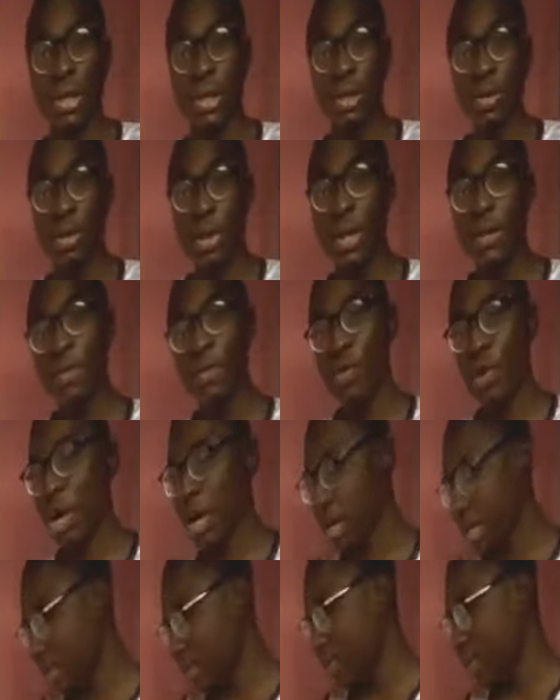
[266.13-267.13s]
So if you
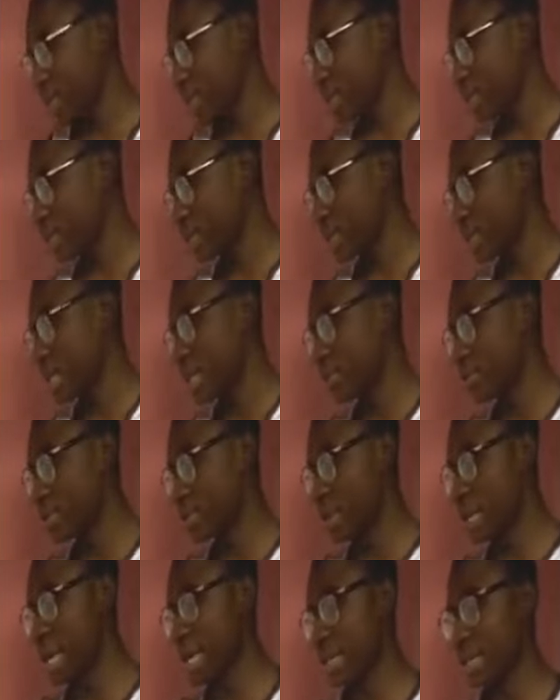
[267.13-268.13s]
are given such an
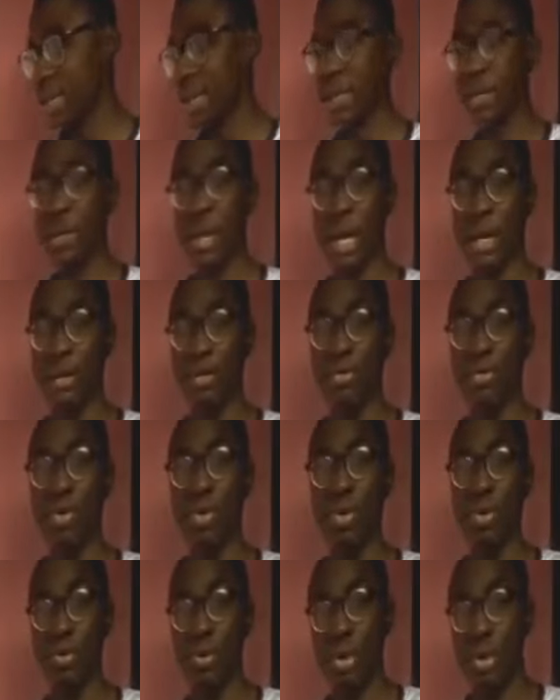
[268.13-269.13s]
equation like this and you
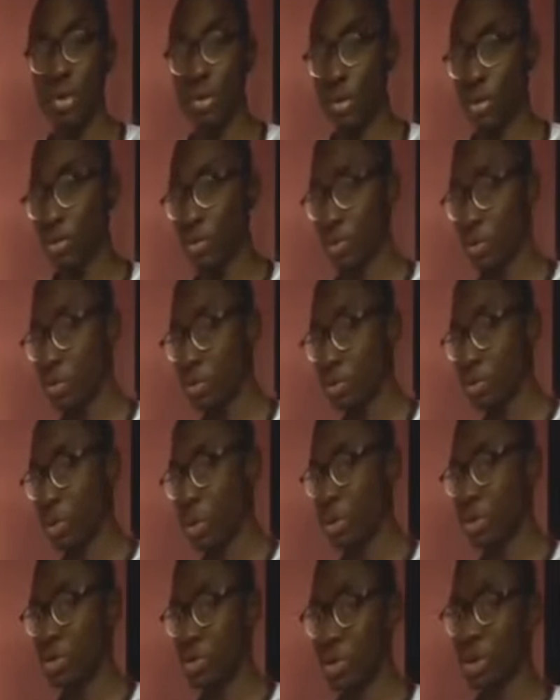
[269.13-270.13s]
don't know what to
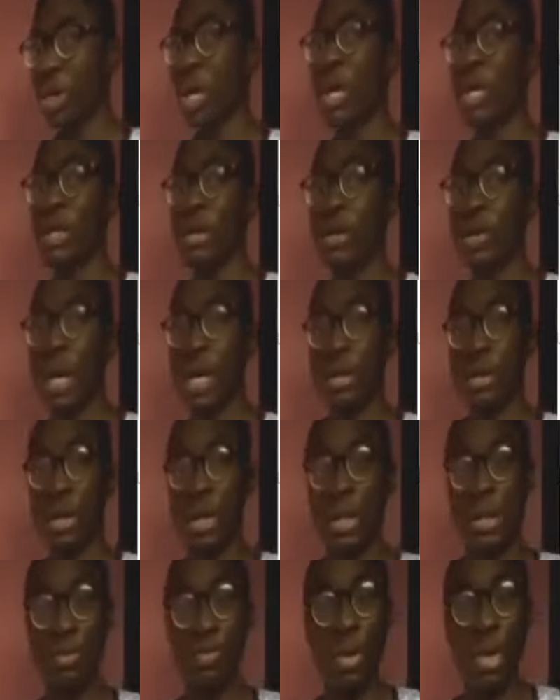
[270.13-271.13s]
use, so you can
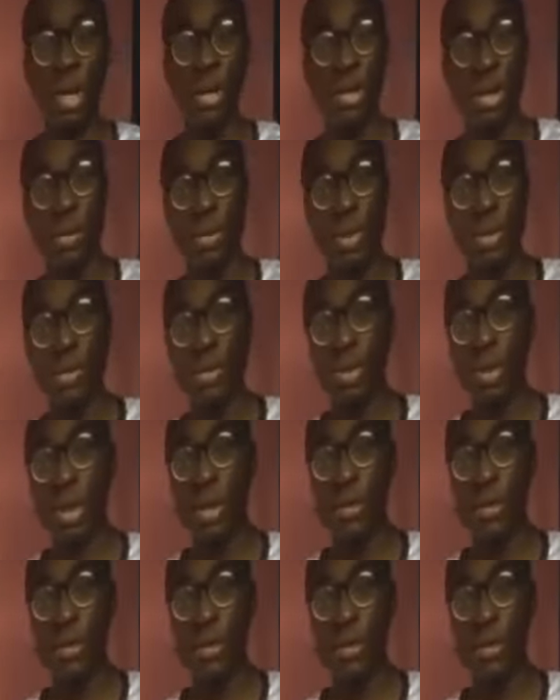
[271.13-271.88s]
just quickly substitute.